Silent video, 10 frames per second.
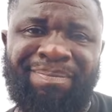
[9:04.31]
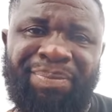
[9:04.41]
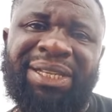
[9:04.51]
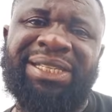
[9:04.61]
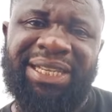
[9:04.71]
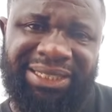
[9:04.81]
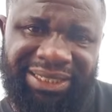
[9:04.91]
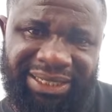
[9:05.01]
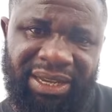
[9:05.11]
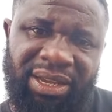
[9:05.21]

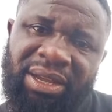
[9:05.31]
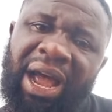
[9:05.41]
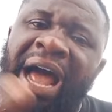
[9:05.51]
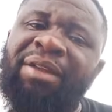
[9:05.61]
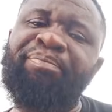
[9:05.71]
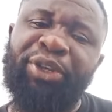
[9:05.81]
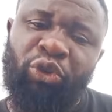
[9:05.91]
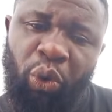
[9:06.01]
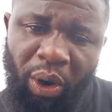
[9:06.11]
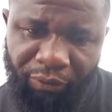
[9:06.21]
B6, and
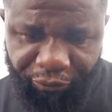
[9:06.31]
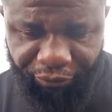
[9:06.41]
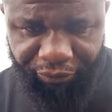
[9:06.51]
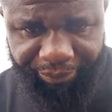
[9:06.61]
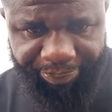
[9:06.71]
B12.